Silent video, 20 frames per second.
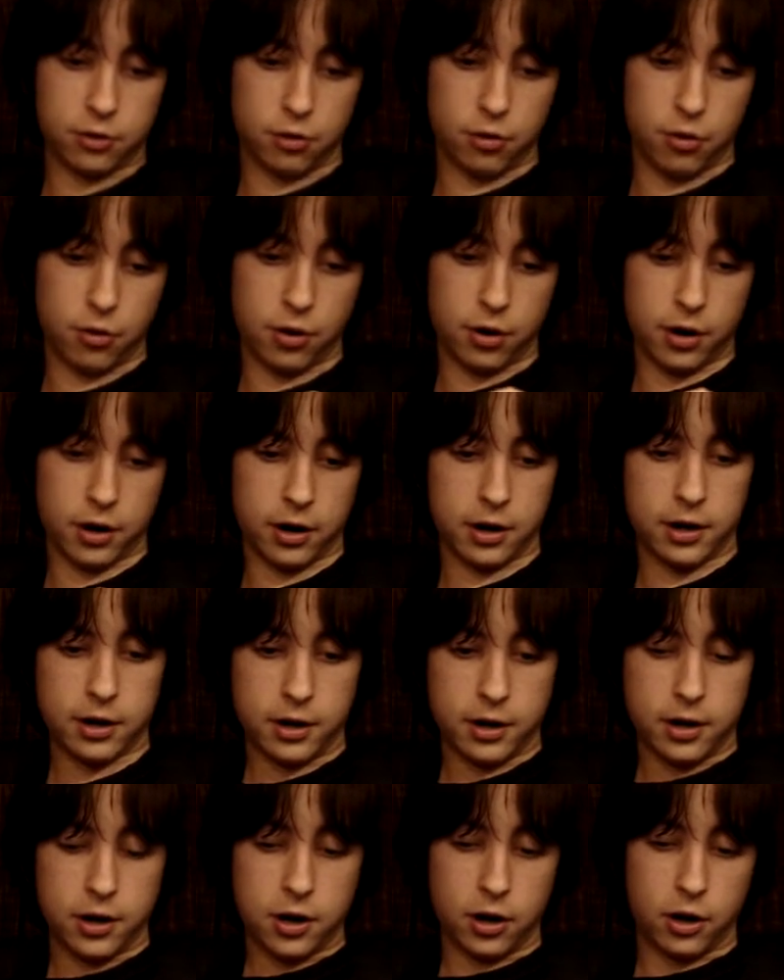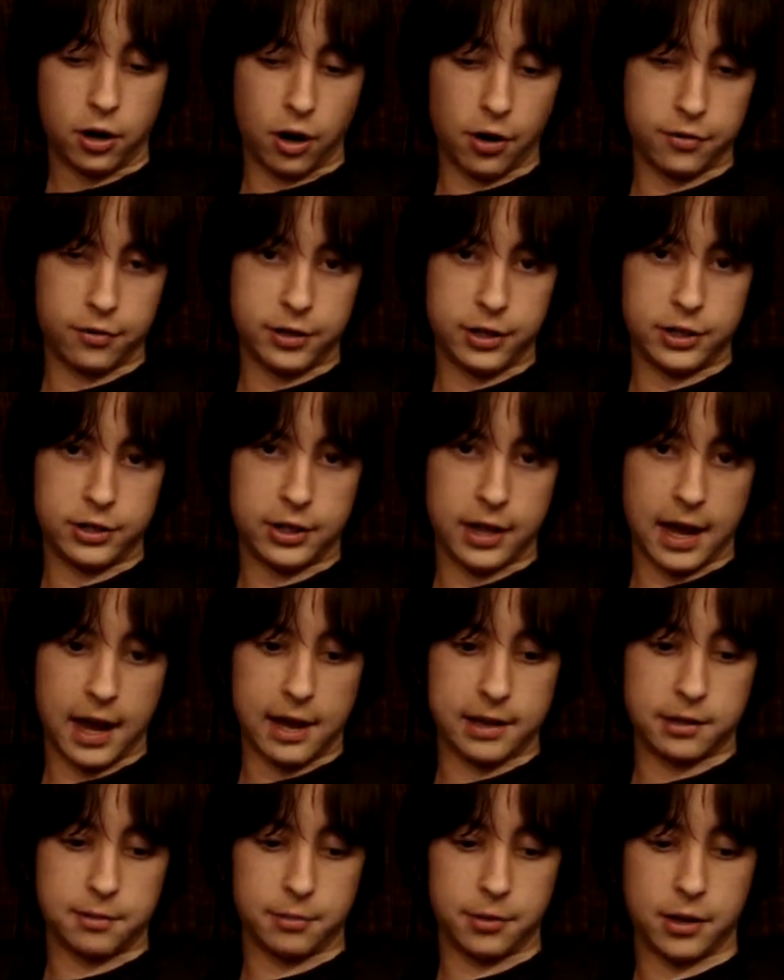or Carthage that
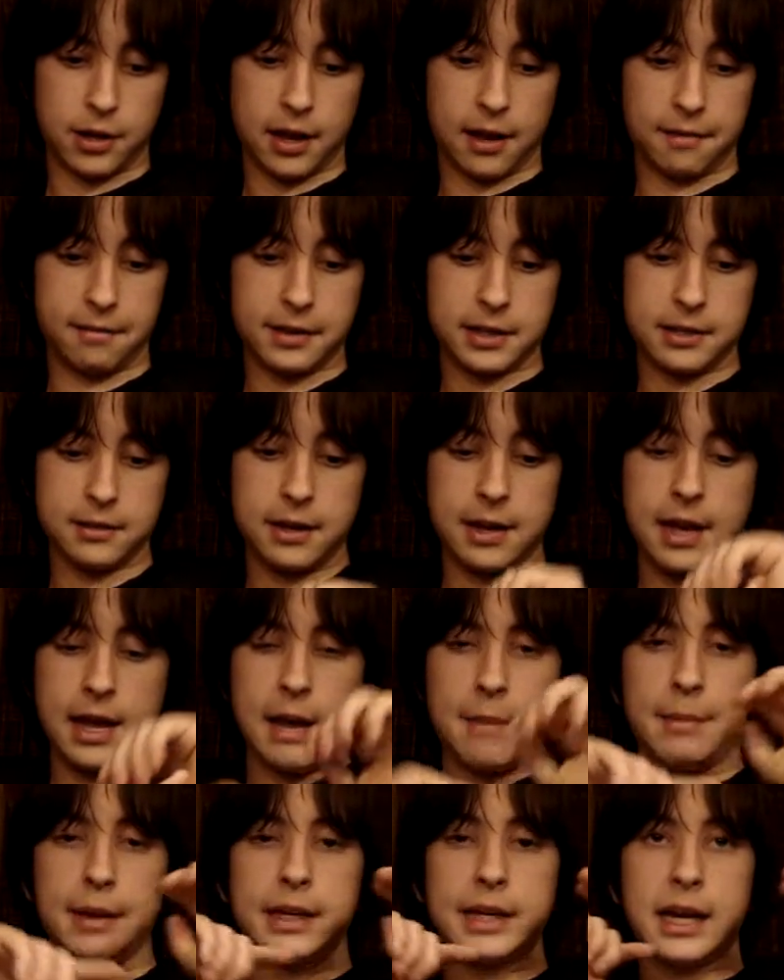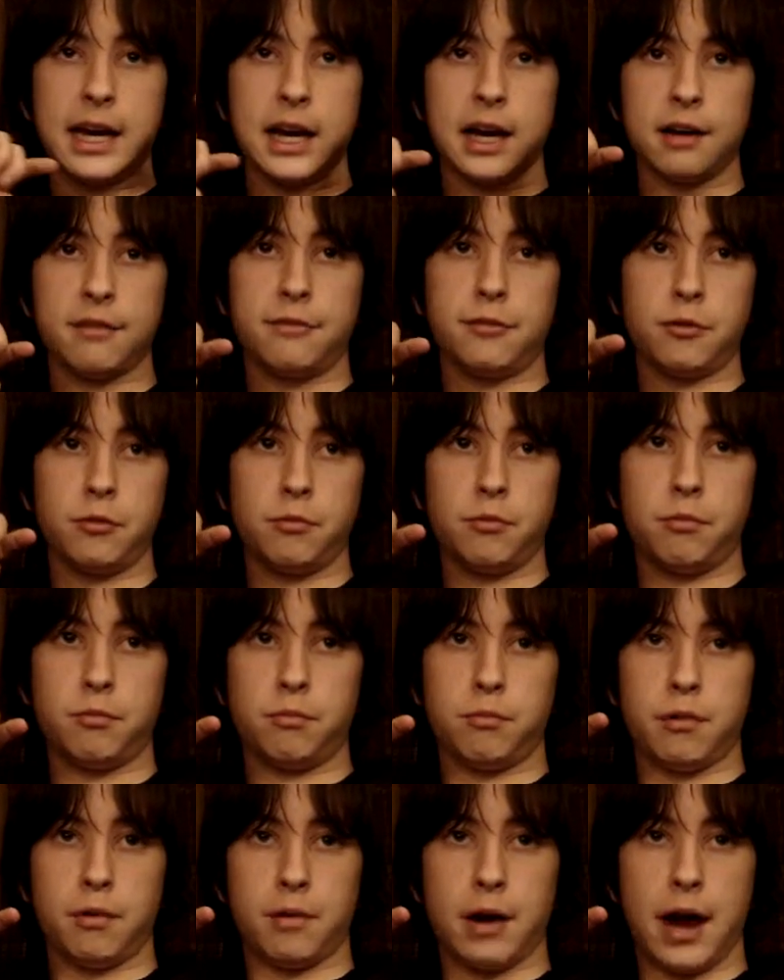has some good elephants. Be careful
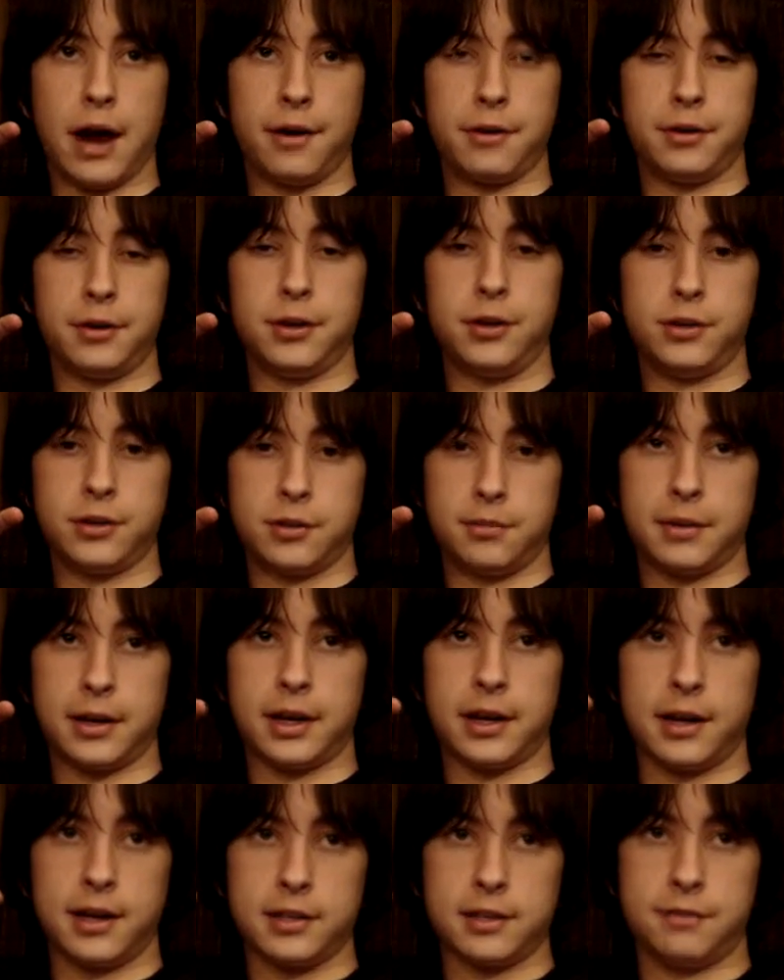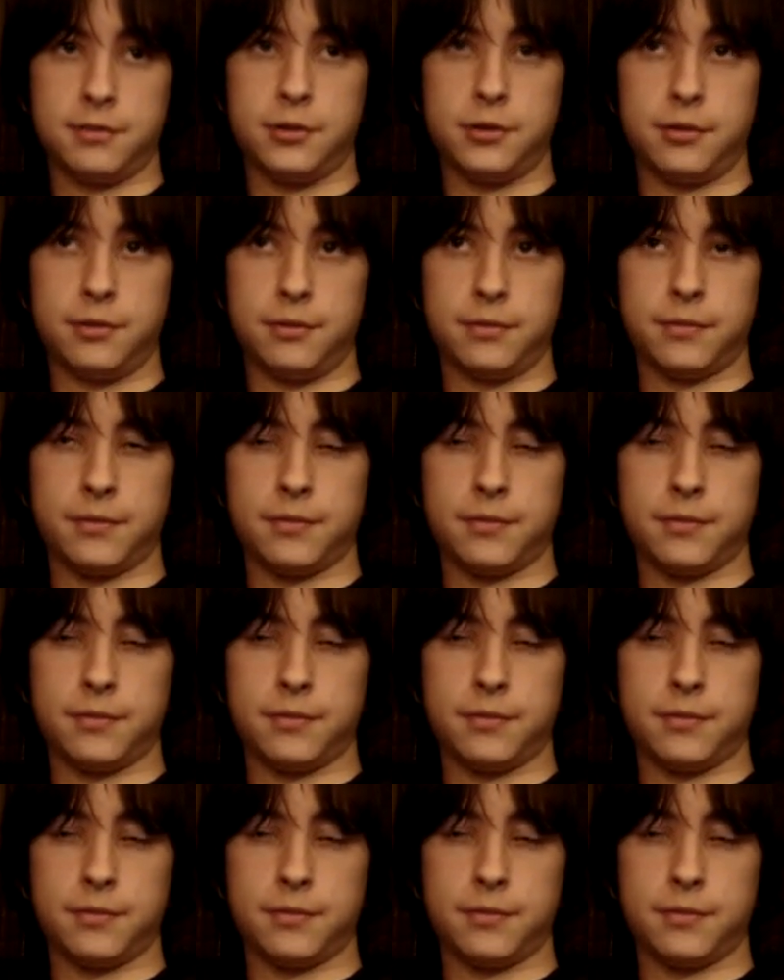how you use them, because if you